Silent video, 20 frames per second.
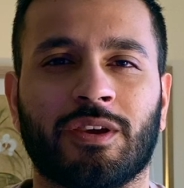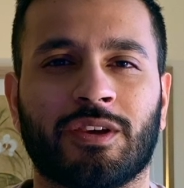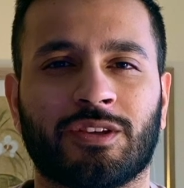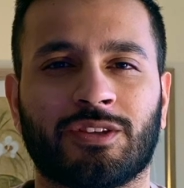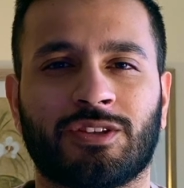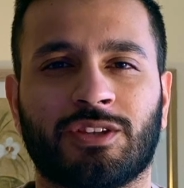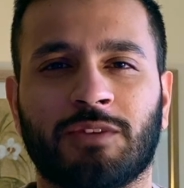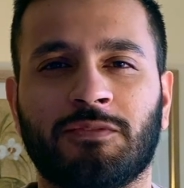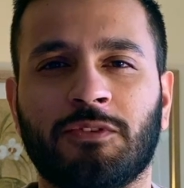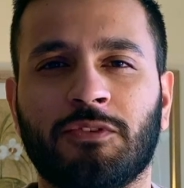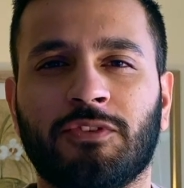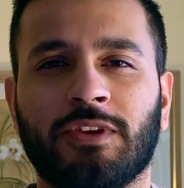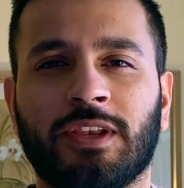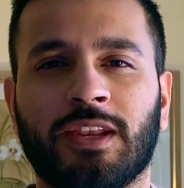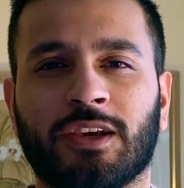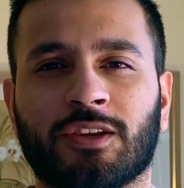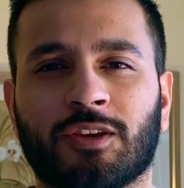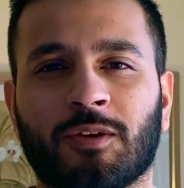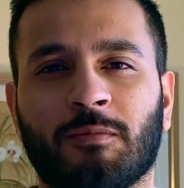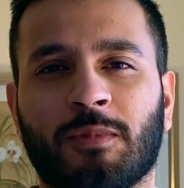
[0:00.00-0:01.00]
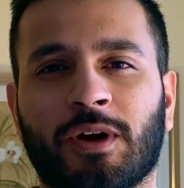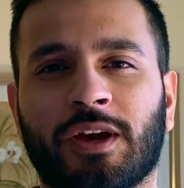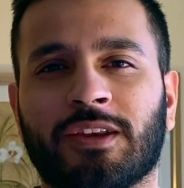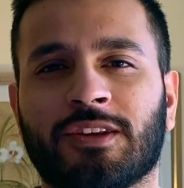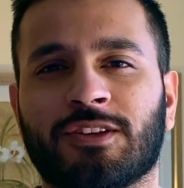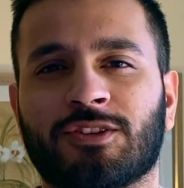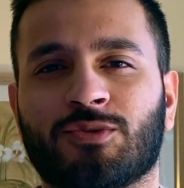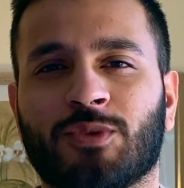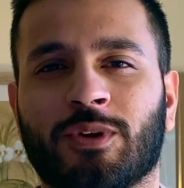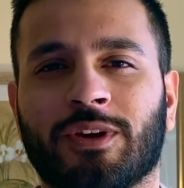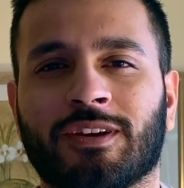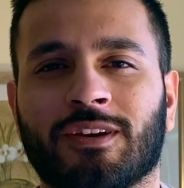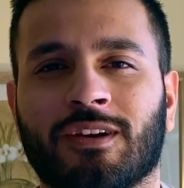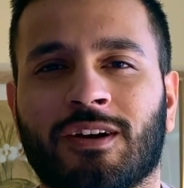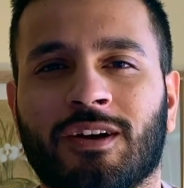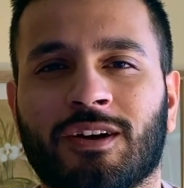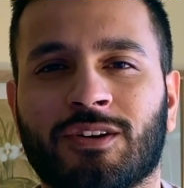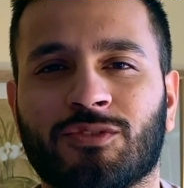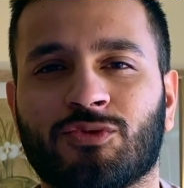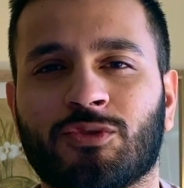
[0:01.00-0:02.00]
Do you ever feel like your mind is running
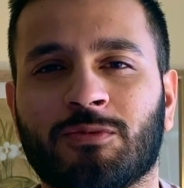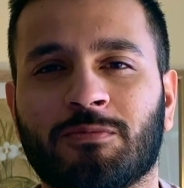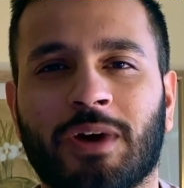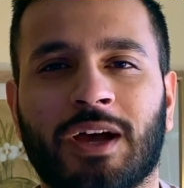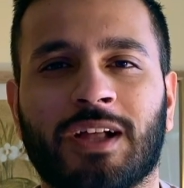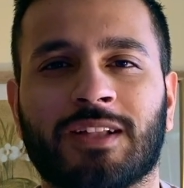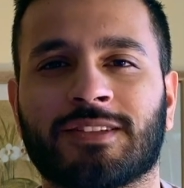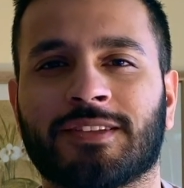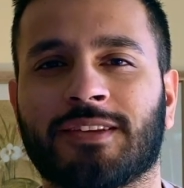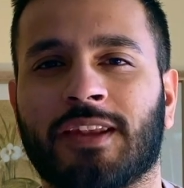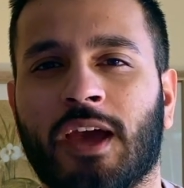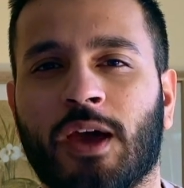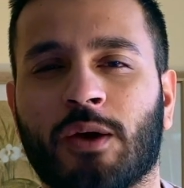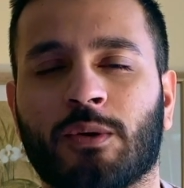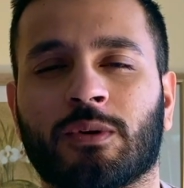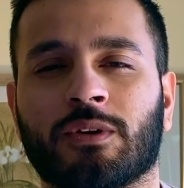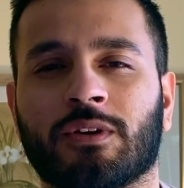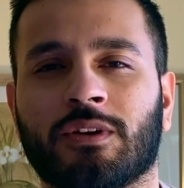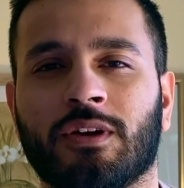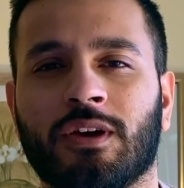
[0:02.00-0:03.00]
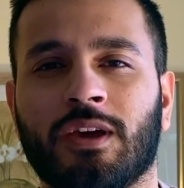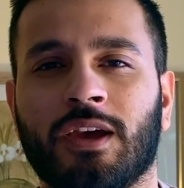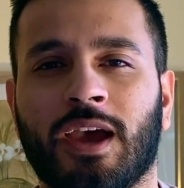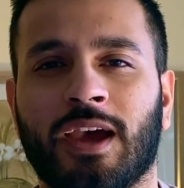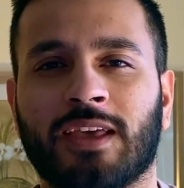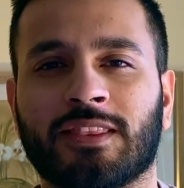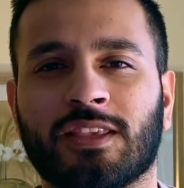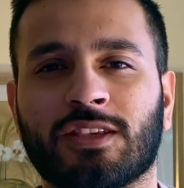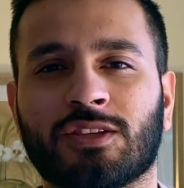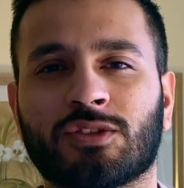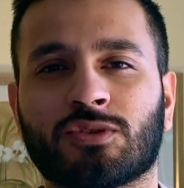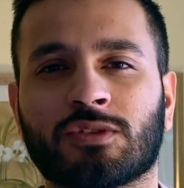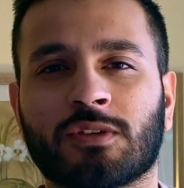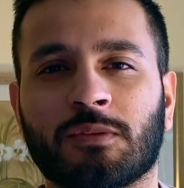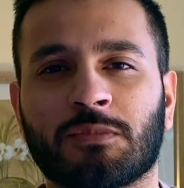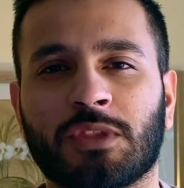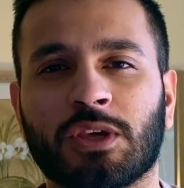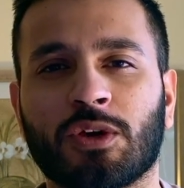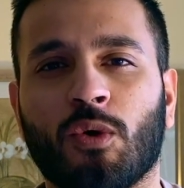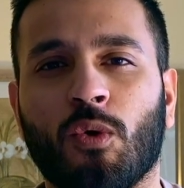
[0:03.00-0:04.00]
100 miles an hour and there's
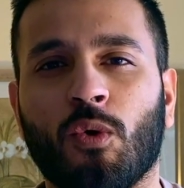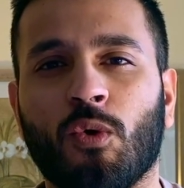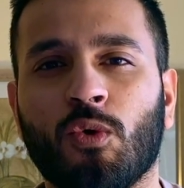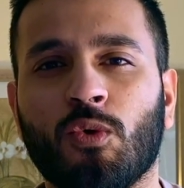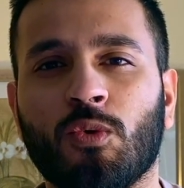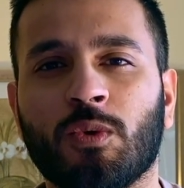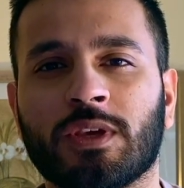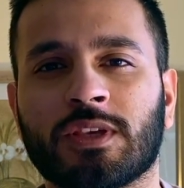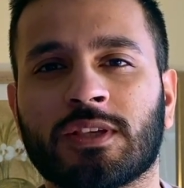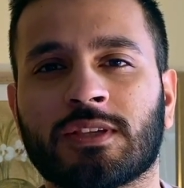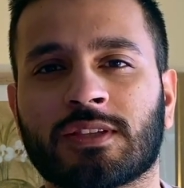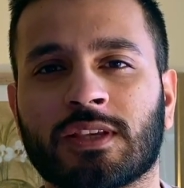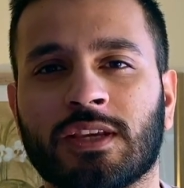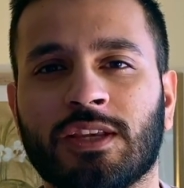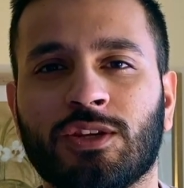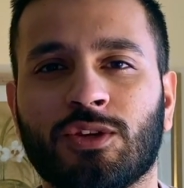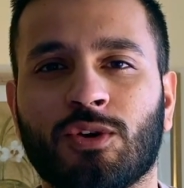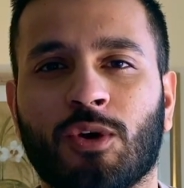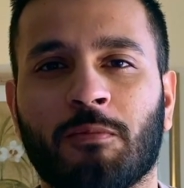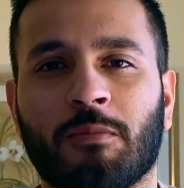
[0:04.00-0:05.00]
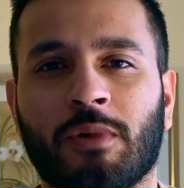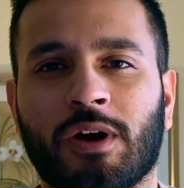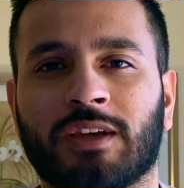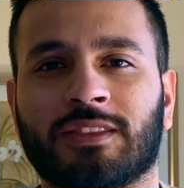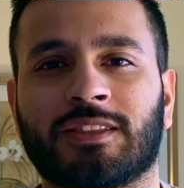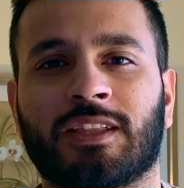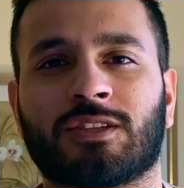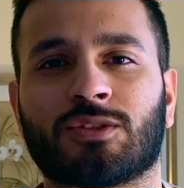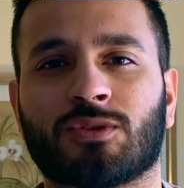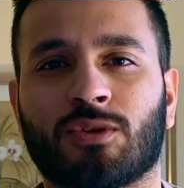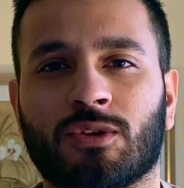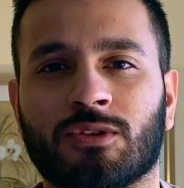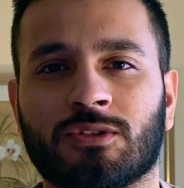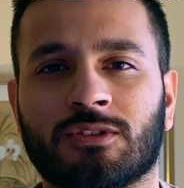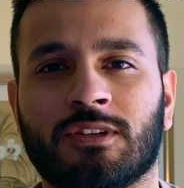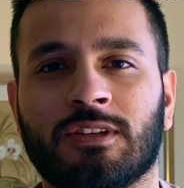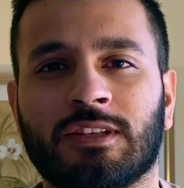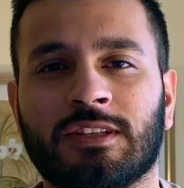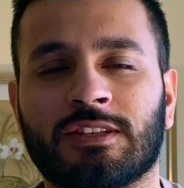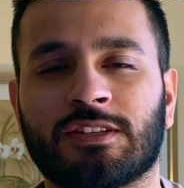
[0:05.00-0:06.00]
something always in your mind that's
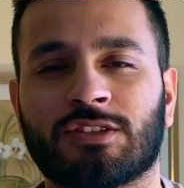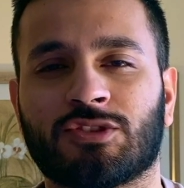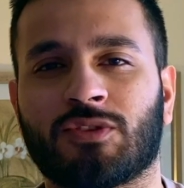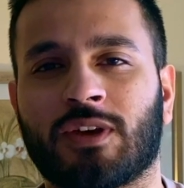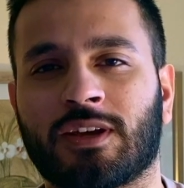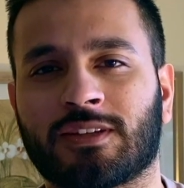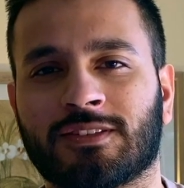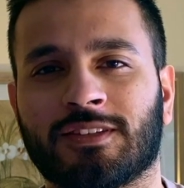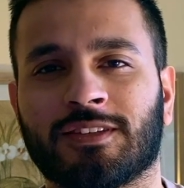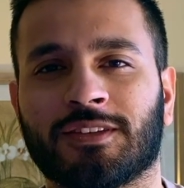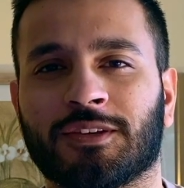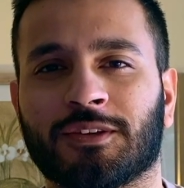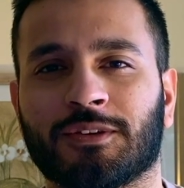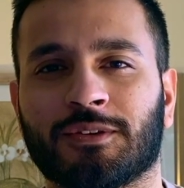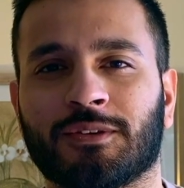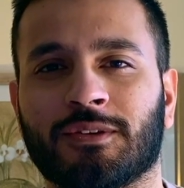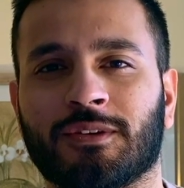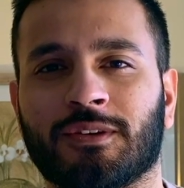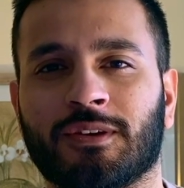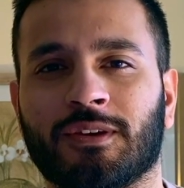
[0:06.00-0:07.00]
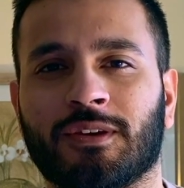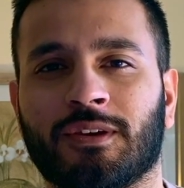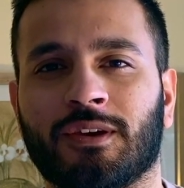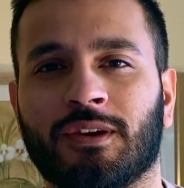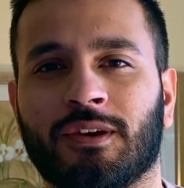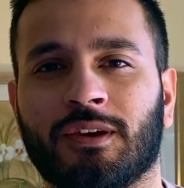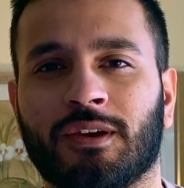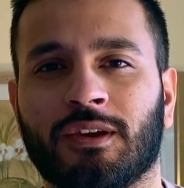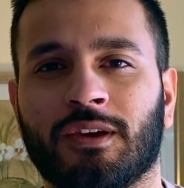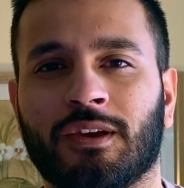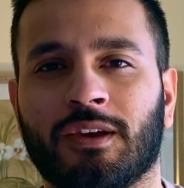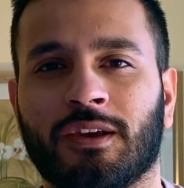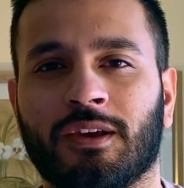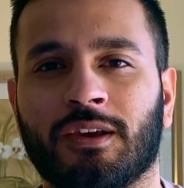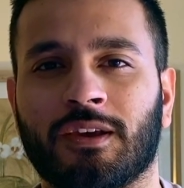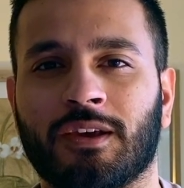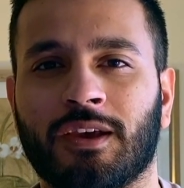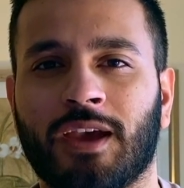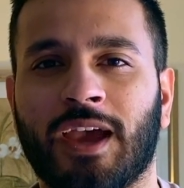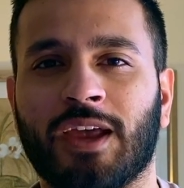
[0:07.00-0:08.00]
constantly distracting you?
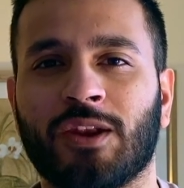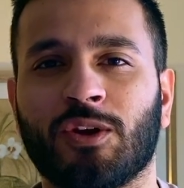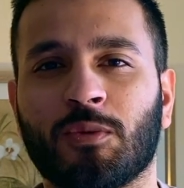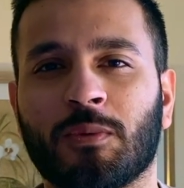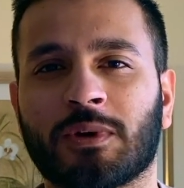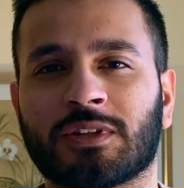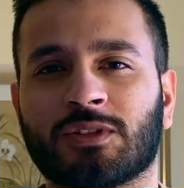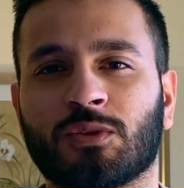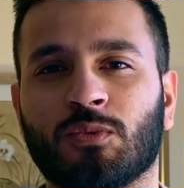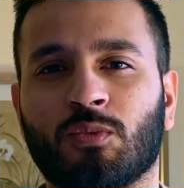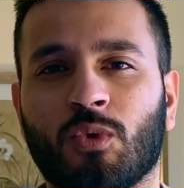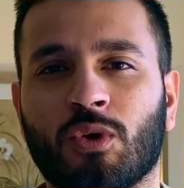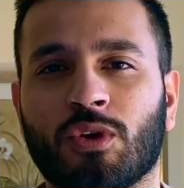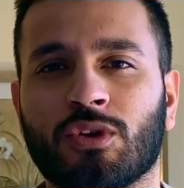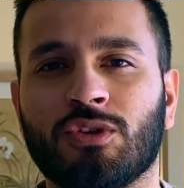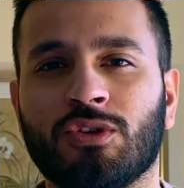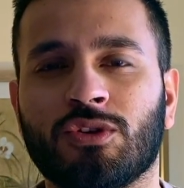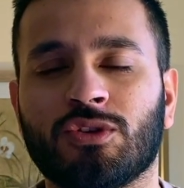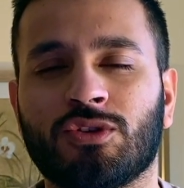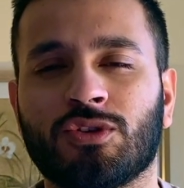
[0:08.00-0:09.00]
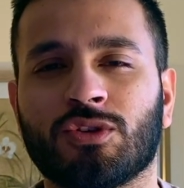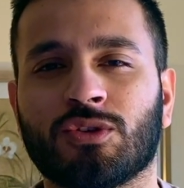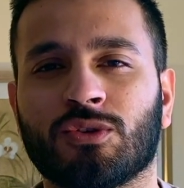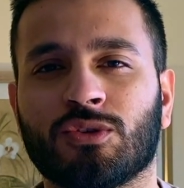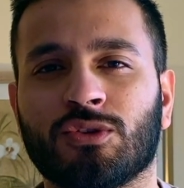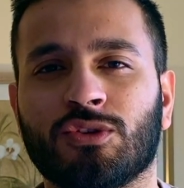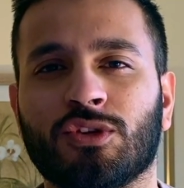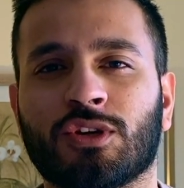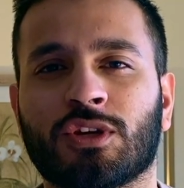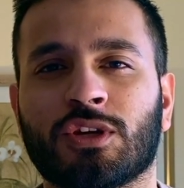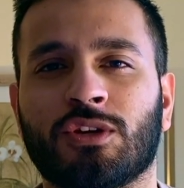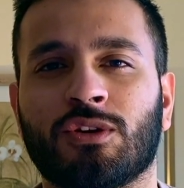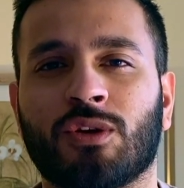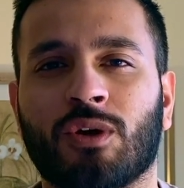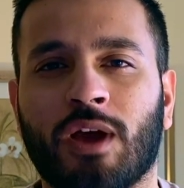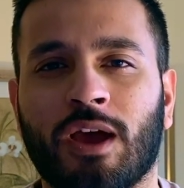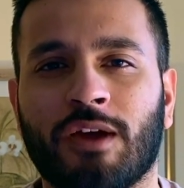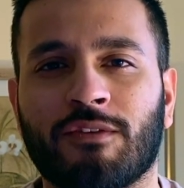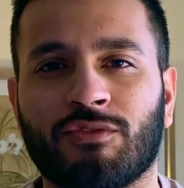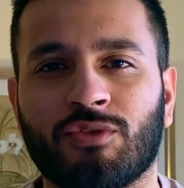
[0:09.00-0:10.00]
And no matter what you do, you
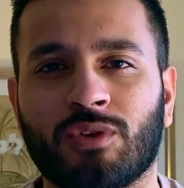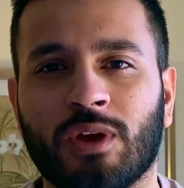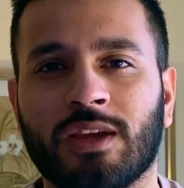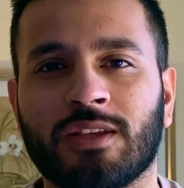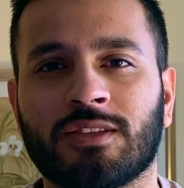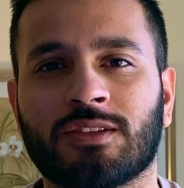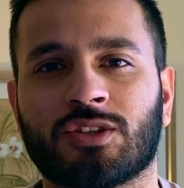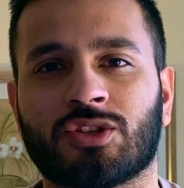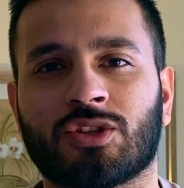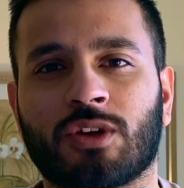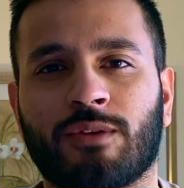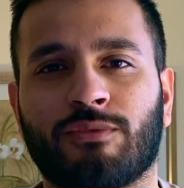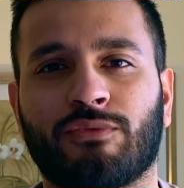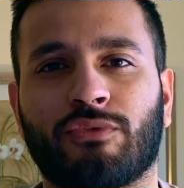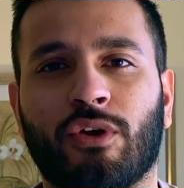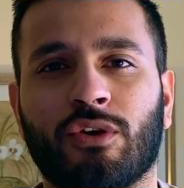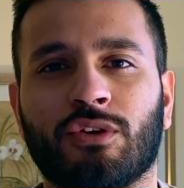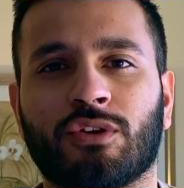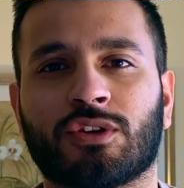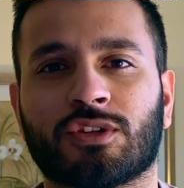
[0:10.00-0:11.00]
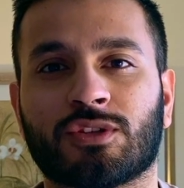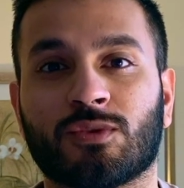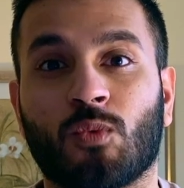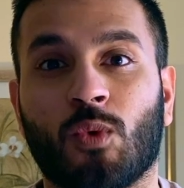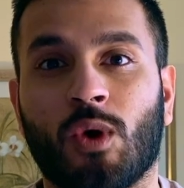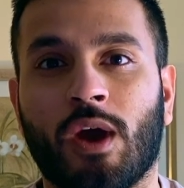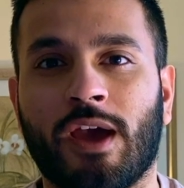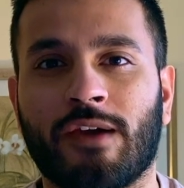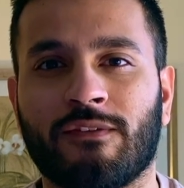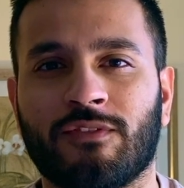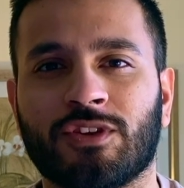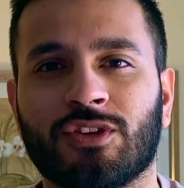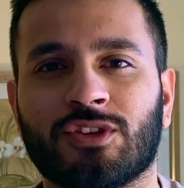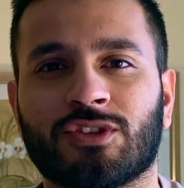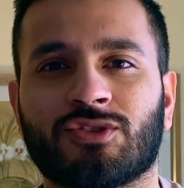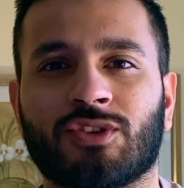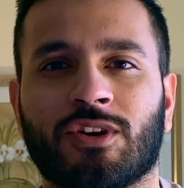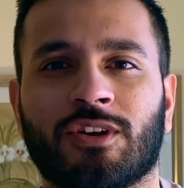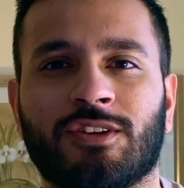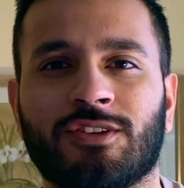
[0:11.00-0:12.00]
cannot have razor sharp focus in whatever you're
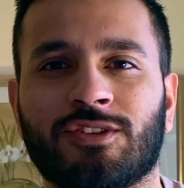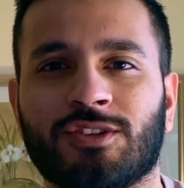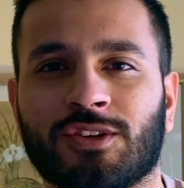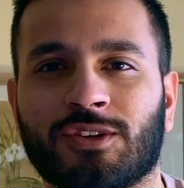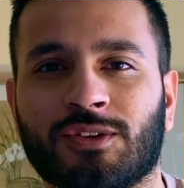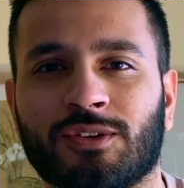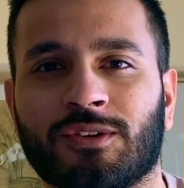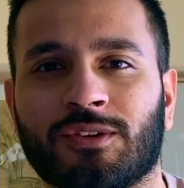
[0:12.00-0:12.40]
trying to do.